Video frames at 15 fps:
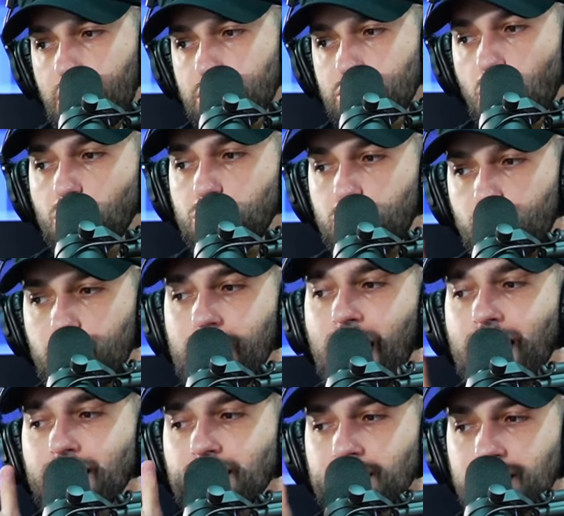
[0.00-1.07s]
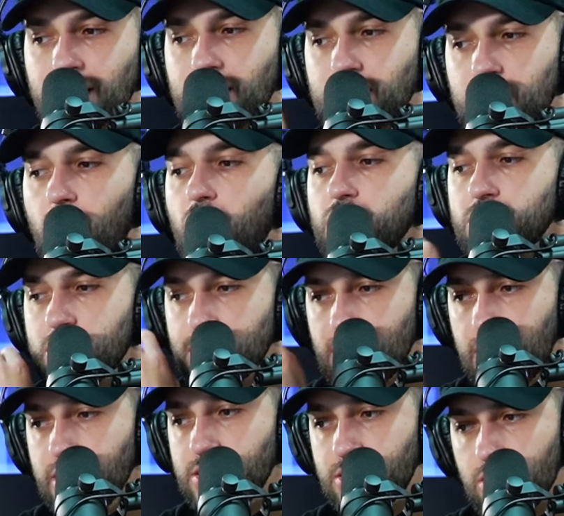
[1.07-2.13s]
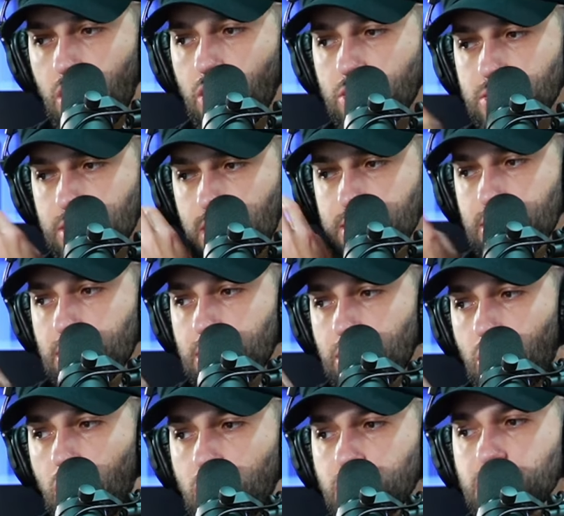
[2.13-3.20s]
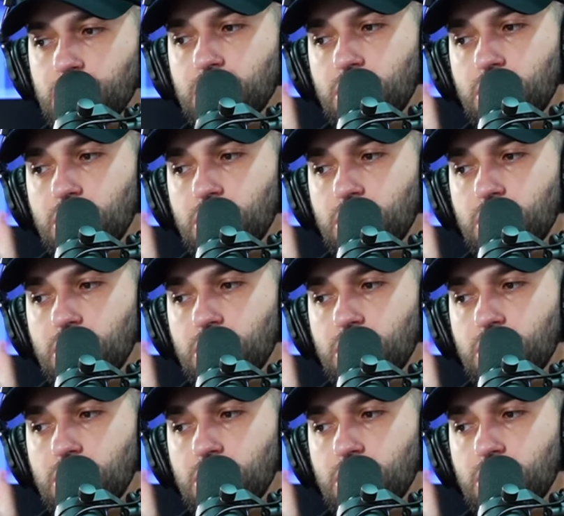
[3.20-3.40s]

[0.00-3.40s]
So 3 out of the 6 songs is his songs as the lead artist,